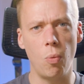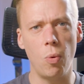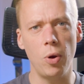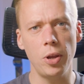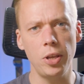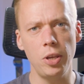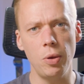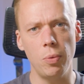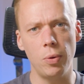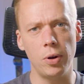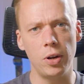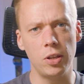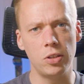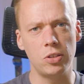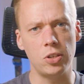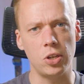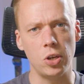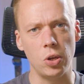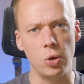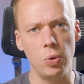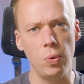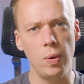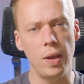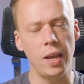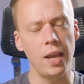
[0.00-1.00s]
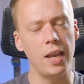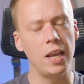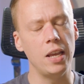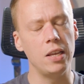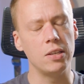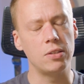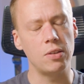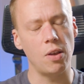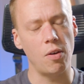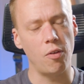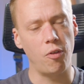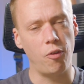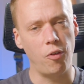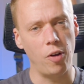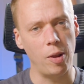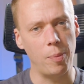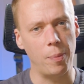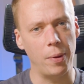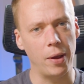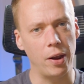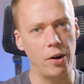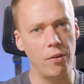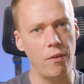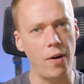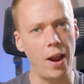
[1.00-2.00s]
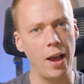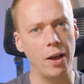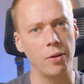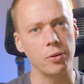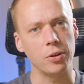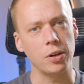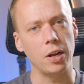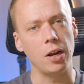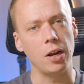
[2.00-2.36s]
what you want to do is flip it around,